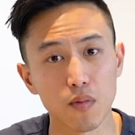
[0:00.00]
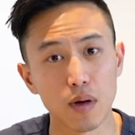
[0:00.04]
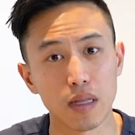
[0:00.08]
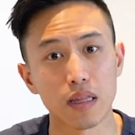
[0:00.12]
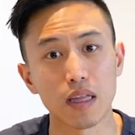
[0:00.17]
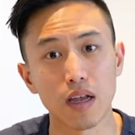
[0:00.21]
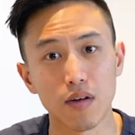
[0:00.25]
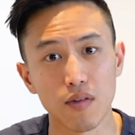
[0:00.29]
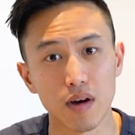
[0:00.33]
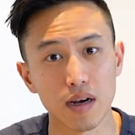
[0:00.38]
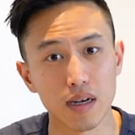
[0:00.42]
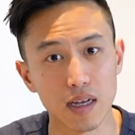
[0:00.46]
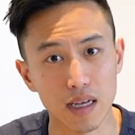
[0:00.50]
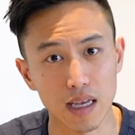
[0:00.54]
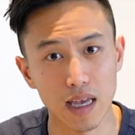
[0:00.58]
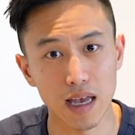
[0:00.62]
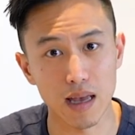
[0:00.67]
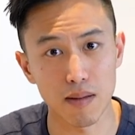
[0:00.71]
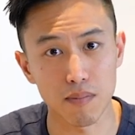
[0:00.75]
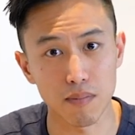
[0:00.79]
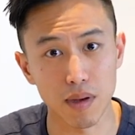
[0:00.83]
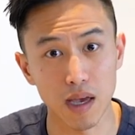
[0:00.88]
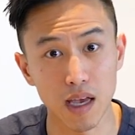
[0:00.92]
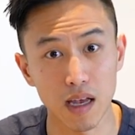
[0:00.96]
when they run a
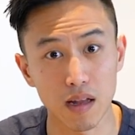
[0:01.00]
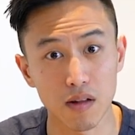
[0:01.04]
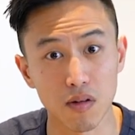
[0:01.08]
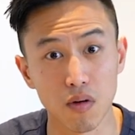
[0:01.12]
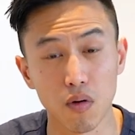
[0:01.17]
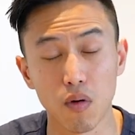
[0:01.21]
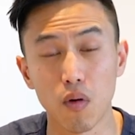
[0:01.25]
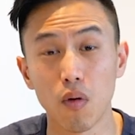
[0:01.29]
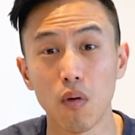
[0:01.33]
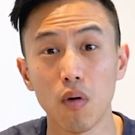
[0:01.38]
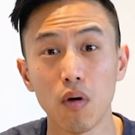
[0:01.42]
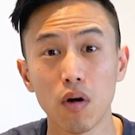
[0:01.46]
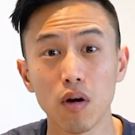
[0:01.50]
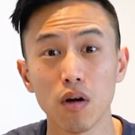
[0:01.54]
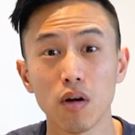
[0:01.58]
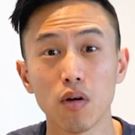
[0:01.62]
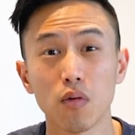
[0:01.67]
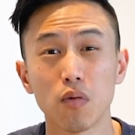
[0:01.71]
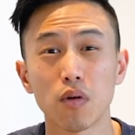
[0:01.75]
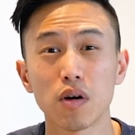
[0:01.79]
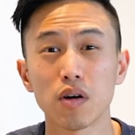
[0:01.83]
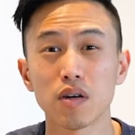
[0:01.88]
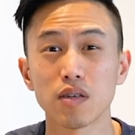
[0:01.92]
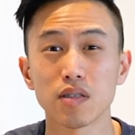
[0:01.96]
campaign, or
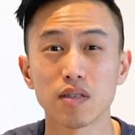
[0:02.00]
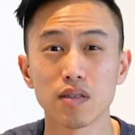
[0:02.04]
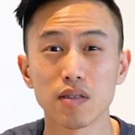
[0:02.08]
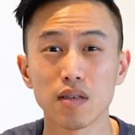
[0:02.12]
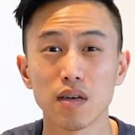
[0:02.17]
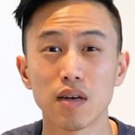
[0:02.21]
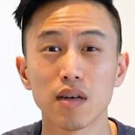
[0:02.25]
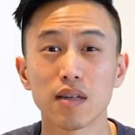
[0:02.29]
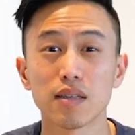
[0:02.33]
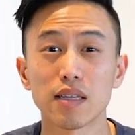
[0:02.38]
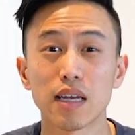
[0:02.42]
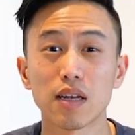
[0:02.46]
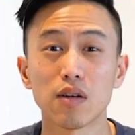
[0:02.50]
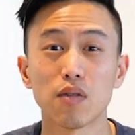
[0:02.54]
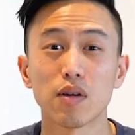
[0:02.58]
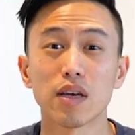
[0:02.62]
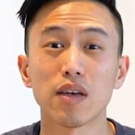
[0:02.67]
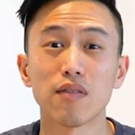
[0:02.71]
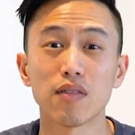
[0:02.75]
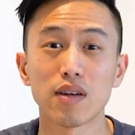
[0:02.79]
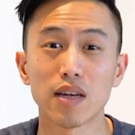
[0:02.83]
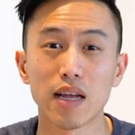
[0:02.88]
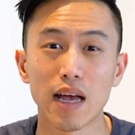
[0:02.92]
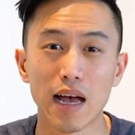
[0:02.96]
worse, they don't
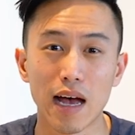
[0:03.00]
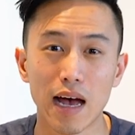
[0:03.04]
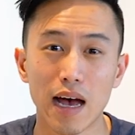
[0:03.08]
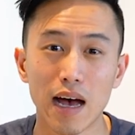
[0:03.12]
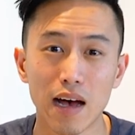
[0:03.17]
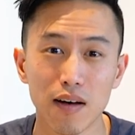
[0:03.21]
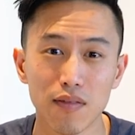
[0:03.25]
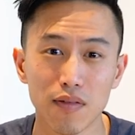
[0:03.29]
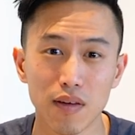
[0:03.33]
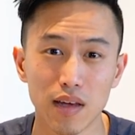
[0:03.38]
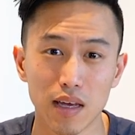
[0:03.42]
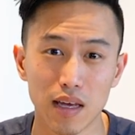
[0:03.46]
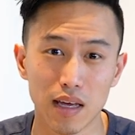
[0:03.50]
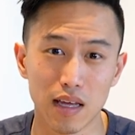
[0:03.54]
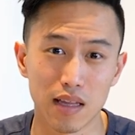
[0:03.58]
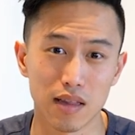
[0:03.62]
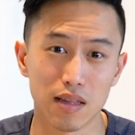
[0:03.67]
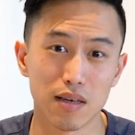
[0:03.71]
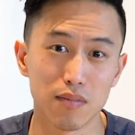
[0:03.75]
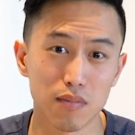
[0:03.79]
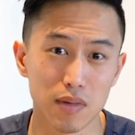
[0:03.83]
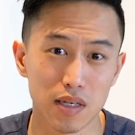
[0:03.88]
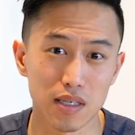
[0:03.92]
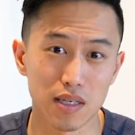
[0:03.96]
even have a
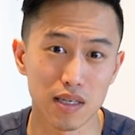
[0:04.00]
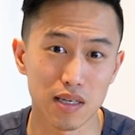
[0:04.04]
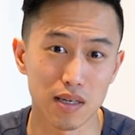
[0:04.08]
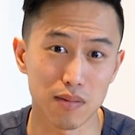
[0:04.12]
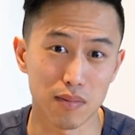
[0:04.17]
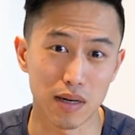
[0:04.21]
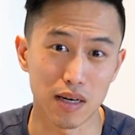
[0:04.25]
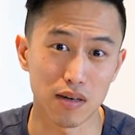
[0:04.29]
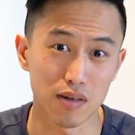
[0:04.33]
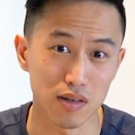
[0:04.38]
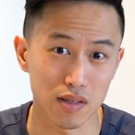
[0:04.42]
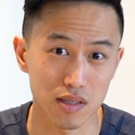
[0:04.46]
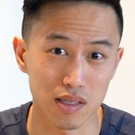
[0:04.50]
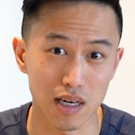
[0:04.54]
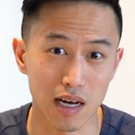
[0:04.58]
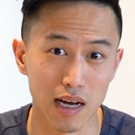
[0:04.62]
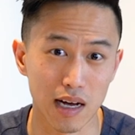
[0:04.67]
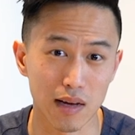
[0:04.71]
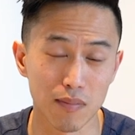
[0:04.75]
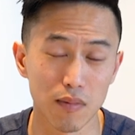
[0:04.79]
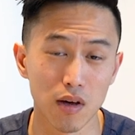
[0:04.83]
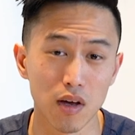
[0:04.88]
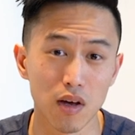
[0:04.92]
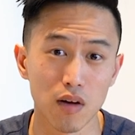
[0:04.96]
limited amount of
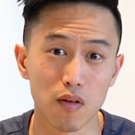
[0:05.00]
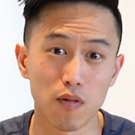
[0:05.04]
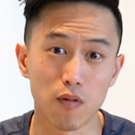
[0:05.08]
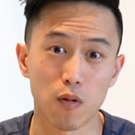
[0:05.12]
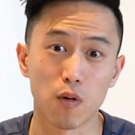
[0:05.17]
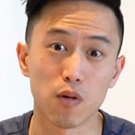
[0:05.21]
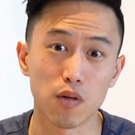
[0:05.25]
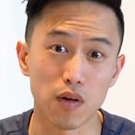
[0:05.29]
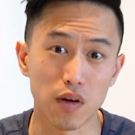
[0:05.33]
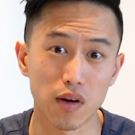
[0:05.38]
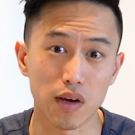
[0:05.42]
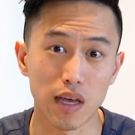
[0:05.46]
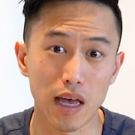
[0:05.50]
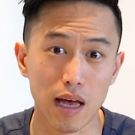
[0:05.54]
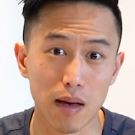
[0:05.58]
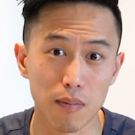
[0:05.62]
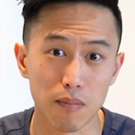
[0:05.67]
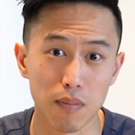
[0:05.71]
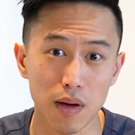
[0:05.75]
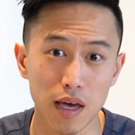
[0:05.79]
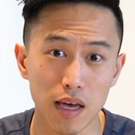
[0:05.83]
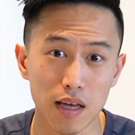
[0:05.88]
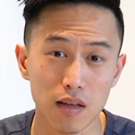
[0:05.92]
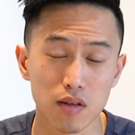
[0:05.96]
time for their
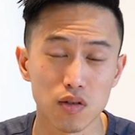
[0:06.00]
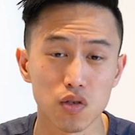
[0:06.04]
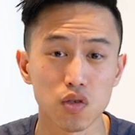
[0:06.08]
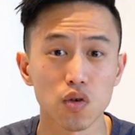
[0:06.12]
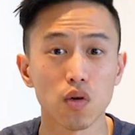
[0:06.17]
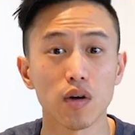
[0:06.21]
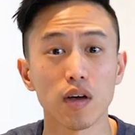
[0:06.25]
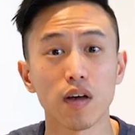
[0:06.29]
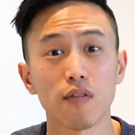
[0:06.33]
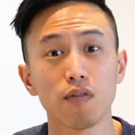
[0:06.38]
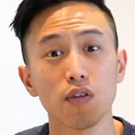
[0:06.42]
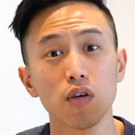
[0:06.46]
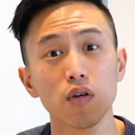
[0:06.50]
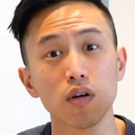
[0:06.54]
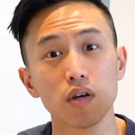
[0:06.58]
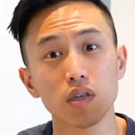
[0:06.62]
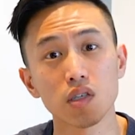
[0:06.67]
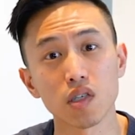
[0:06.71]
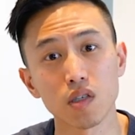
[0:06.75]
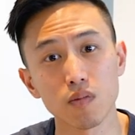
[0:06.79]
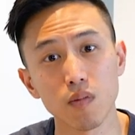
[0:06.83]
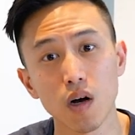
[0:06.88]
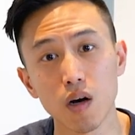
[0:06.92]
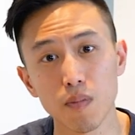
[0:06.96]
campaign. So if you are a
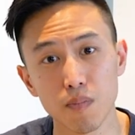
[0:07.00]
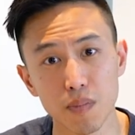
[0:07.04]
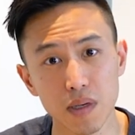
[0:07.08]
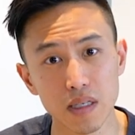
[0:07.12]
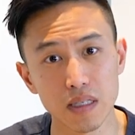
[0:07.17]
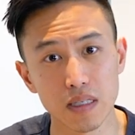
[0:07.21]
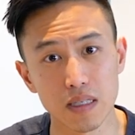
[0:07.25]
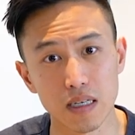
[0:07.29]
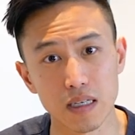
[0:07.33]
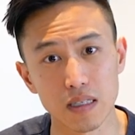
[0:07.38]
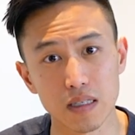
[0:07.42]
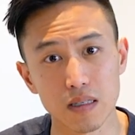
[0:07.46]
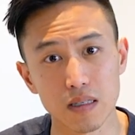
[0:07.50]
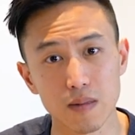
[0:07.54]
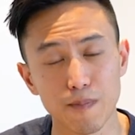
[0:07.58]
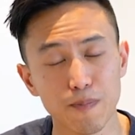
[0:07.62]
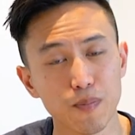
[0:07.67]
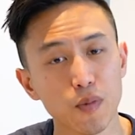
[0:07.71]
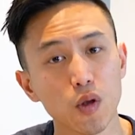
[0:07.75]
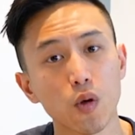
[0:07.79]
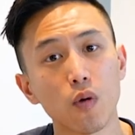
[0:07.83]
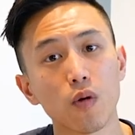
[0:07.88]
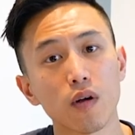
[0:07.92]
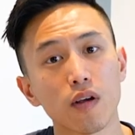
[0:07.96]
small business,
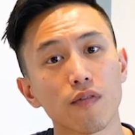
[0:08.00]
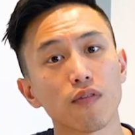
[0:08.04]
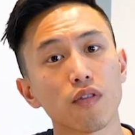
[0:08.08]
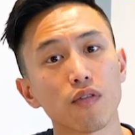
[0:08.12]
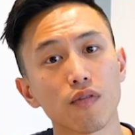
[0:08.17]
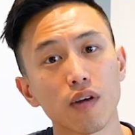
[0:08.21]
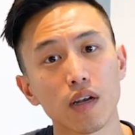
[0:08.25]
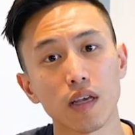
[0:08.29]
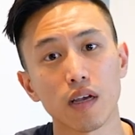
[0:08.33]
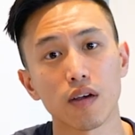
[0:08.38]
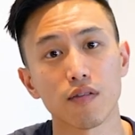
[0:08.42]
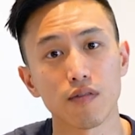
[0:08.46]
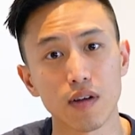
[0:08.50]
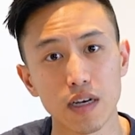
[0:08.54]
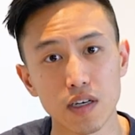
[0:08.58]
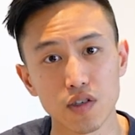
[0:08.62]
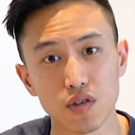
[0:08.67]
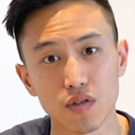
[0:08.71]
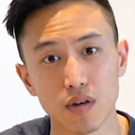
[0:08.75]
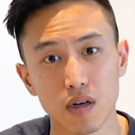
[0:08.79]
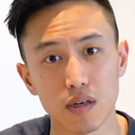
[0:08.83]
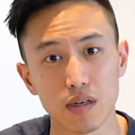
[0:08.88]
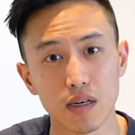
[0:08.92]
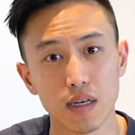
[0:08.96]
or if you're running a
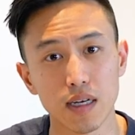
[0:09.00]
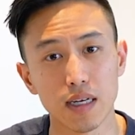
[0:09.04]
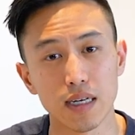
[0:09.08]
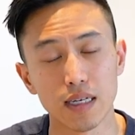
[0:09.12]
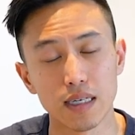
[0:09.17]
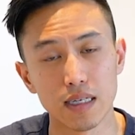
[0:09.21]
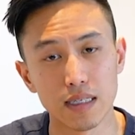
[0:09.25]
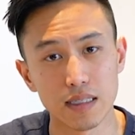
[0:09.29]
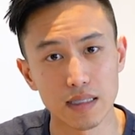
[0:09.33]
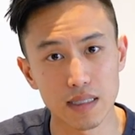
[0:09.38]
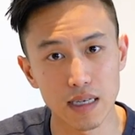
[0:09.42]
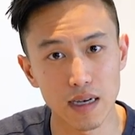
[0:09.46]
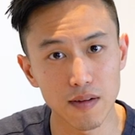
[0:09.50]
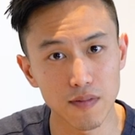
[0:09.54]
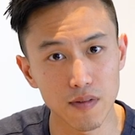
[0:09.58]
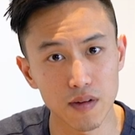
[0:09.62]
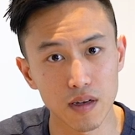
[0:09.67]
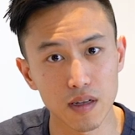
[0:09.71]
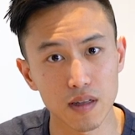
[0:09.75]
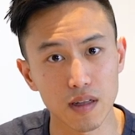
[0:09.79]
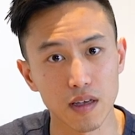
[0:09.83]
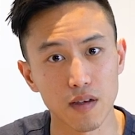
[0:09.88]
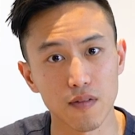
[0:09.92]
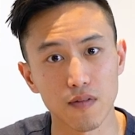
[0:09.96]
restaurant,
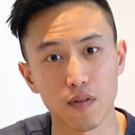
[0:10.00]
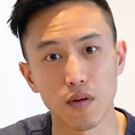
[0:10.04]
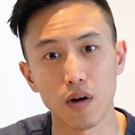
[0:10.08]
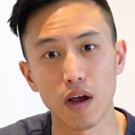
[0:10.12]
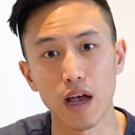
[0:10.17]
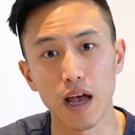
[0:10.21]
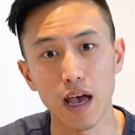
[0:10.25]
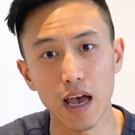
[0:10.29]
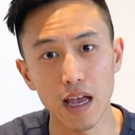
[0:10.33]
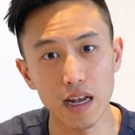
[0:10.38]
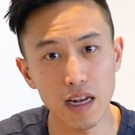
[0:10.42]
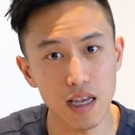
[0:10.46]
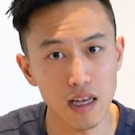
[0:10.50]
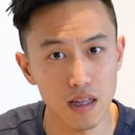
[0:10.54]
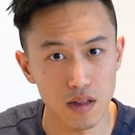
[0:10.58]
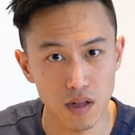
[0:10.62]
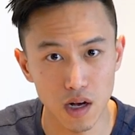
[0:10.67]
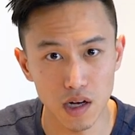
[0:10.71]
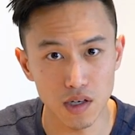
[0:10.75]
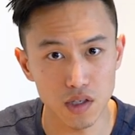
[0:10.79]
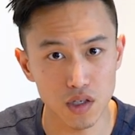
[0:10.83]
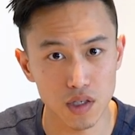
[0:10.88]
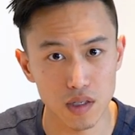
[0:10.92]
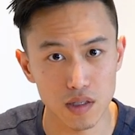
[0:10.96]
definitely for any
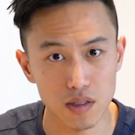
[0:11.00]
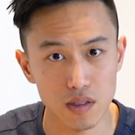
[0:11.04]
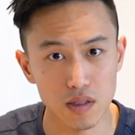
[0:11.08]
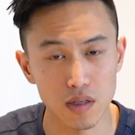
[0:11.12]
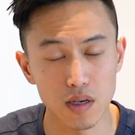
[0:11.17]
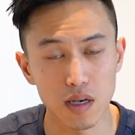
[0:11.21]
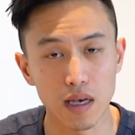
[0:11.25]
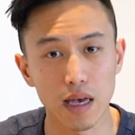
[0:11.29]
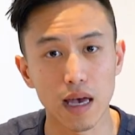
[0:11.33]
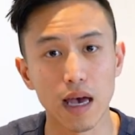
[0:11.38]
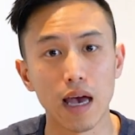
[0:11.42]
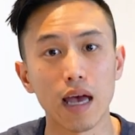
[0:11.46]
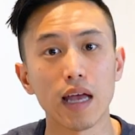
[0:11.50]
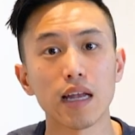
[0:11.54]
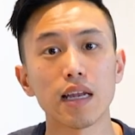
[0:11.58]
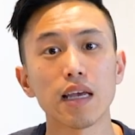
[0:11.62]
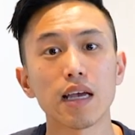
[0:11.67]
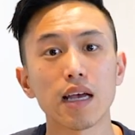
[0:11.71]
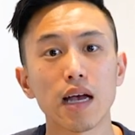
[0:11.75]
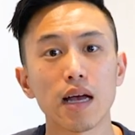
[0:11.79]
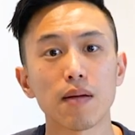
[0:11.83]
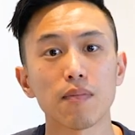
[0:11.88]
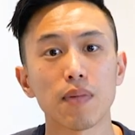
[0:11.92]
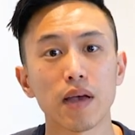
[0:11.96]
launches, any
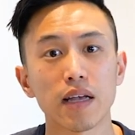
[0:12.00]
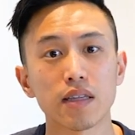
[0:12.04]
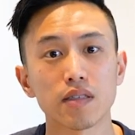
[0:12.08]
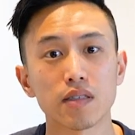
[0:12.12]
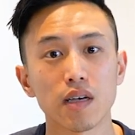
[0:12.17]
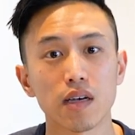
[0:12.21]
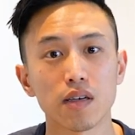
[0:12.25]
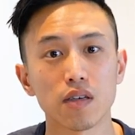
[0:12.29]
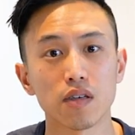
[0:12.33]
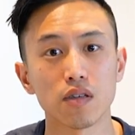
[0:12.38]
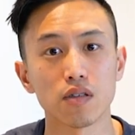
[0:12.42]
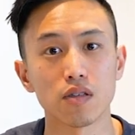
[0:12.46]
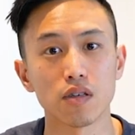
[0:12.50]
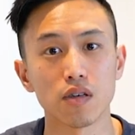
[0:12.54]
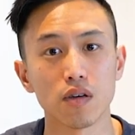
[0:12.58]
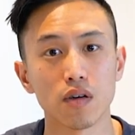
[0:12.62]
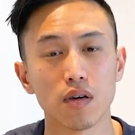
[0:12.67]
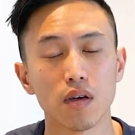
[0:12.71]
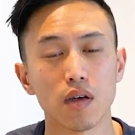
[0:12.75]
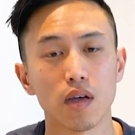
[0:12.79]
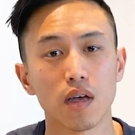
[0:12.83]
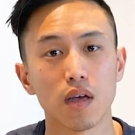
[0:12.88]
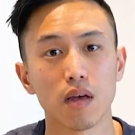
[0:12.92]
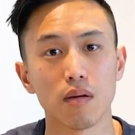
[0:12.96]
campaigns that you
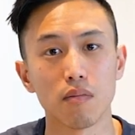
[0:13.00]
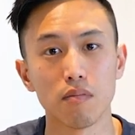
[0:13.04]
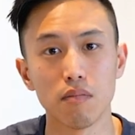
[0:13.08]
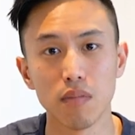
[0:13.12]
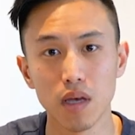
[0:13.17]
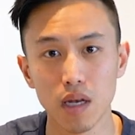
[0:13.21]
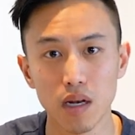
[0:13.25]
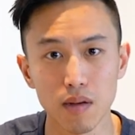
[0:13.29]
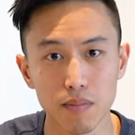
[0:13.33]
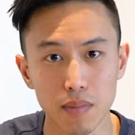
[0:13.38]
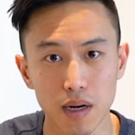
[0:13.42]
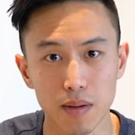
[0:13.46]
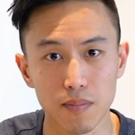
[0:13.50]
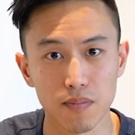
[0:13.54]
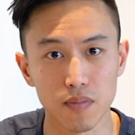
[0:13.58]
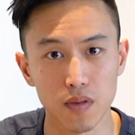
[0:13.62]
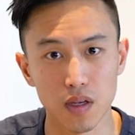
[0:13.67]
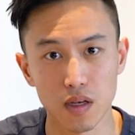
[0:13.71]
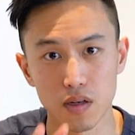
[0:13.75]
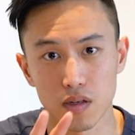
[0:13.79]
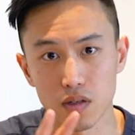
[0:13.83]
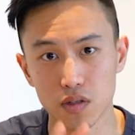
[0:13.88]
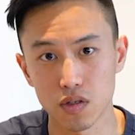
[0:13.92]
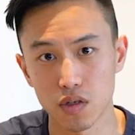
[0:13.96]
do,
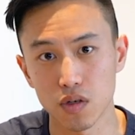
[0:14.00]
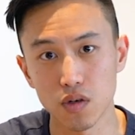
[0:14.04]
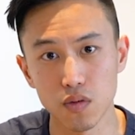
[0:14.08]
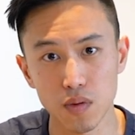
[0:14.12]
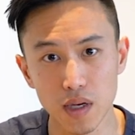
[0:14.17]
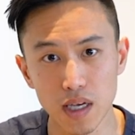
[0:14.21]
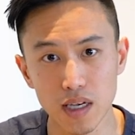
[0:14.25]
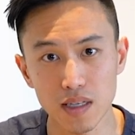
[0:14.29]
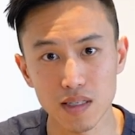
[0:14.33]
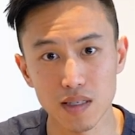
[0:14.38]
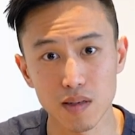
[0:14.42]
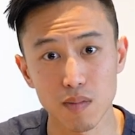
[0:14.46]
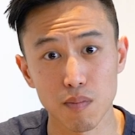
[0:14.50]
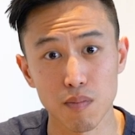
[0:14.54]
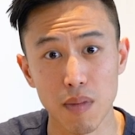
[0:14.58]
minimum 2 weeks,